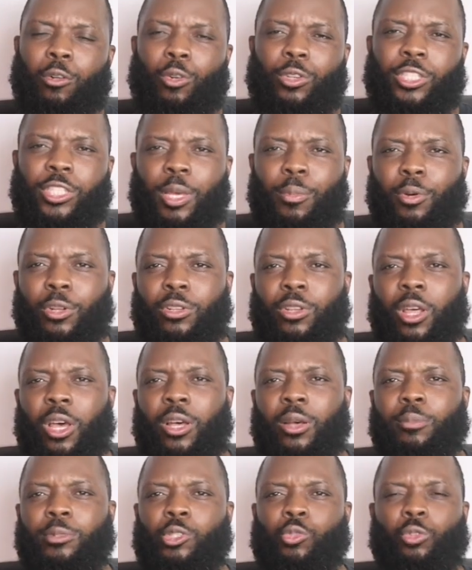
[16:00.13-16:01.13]
across them
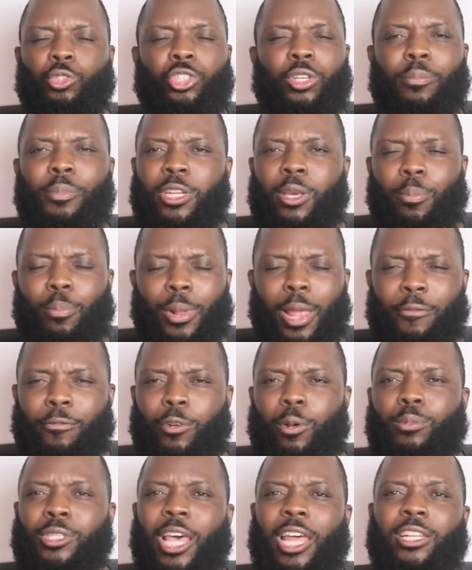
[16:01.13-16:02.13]
on social media
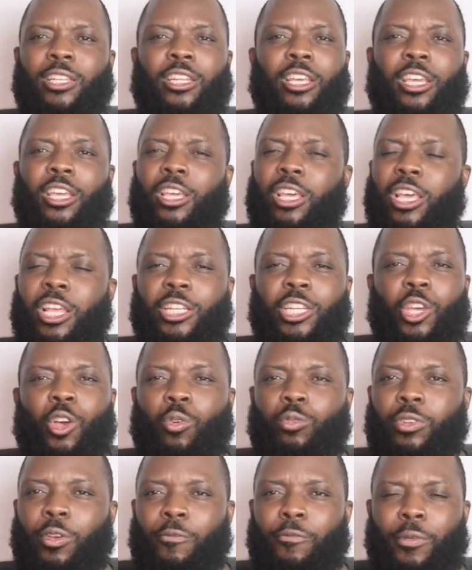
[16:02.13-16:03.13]
platforms, and they're
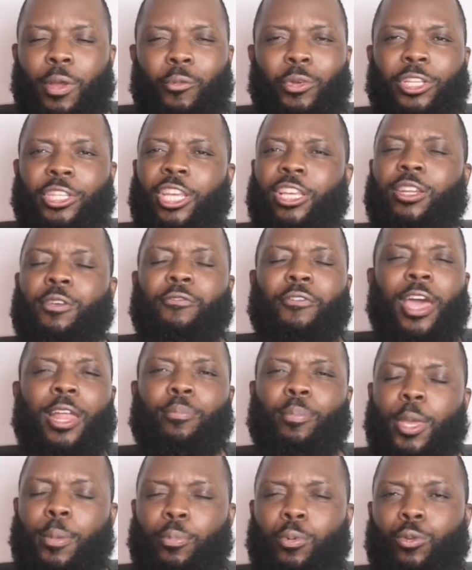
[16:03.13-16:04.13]
very
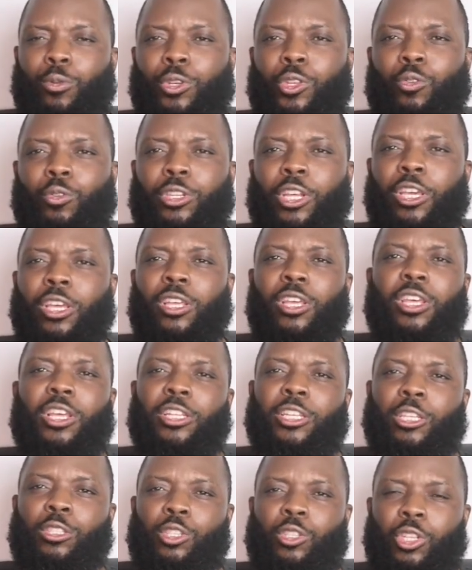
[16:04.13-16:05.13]
dignified people.
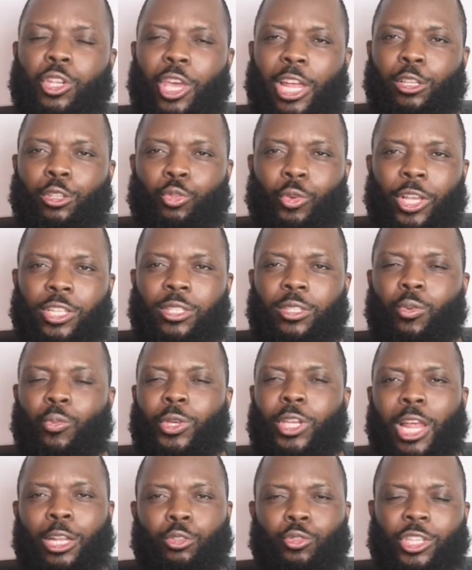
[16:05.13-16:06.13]
We
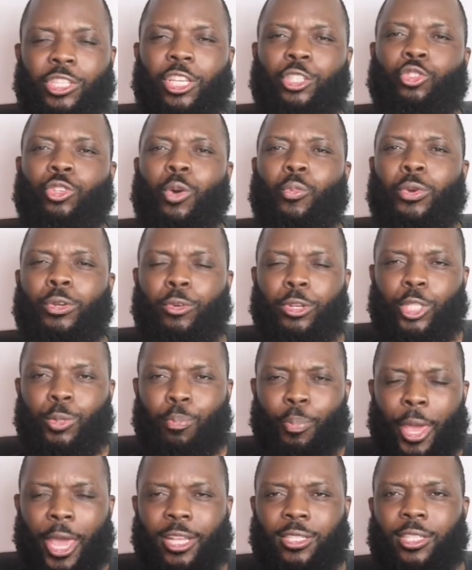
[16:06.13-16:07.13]
address each other with
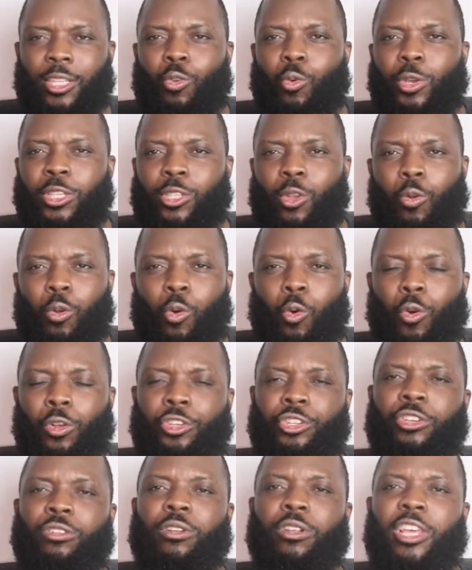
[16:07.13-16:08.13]
respect. It's all
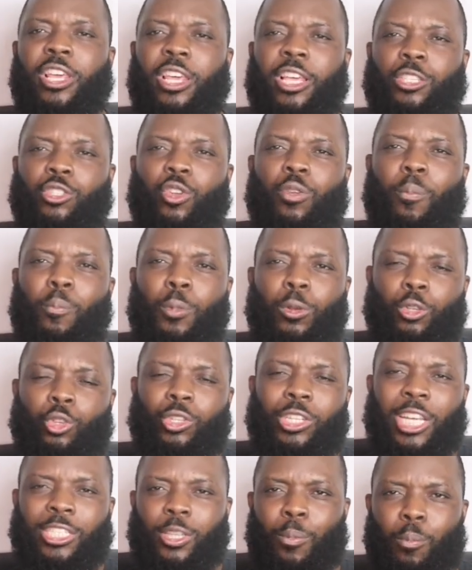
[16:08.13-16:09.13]
cordial. It's all
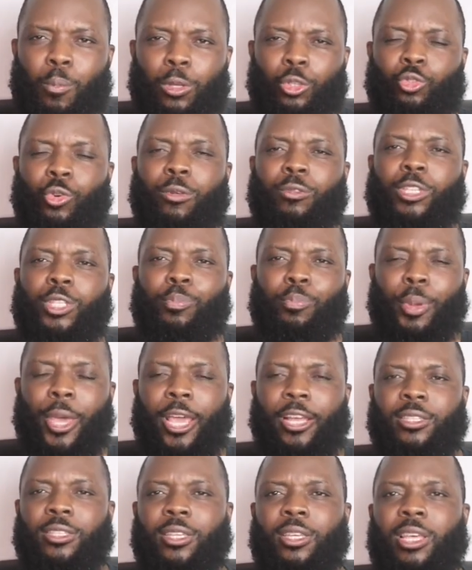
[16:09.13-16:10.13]
mutual. There's a mutual
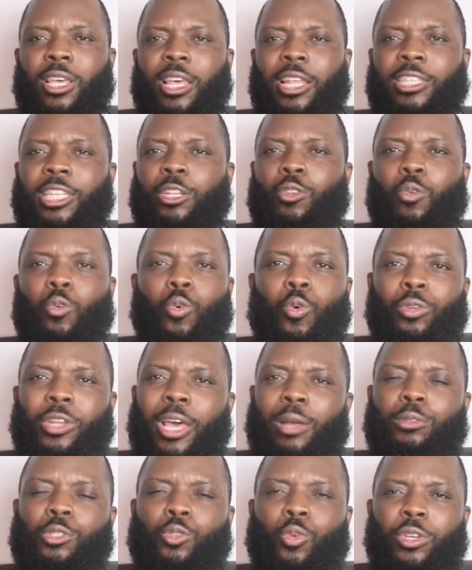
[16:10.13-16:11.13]
respect. They don't go
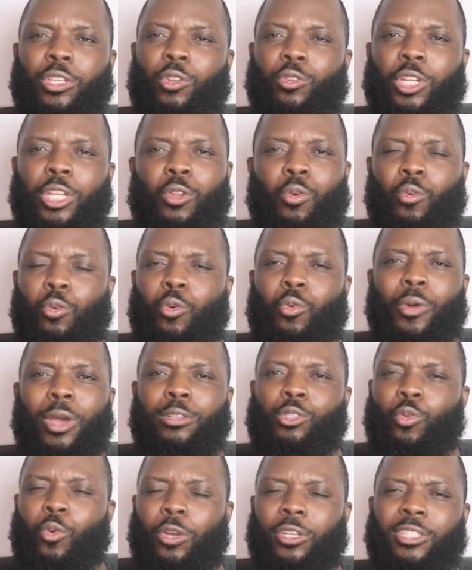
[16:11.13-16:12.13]
down. They don't go
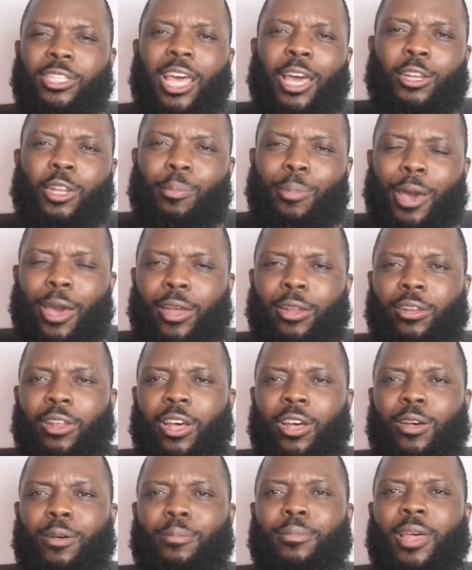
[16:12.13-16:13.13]
around talking down about
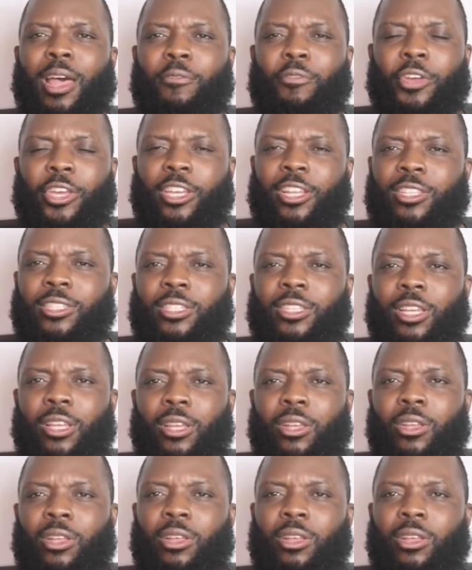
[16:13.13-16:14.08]
Africans.